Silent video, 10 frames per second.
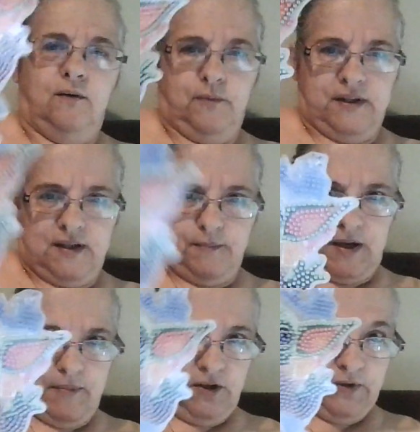with the
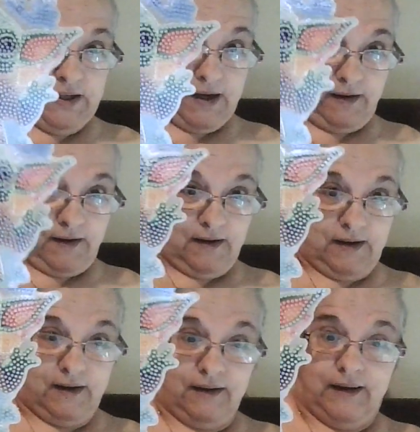baby green eye
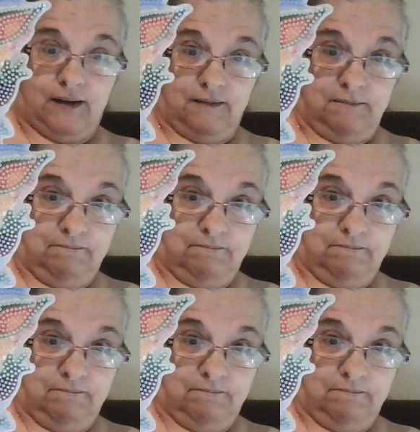alien.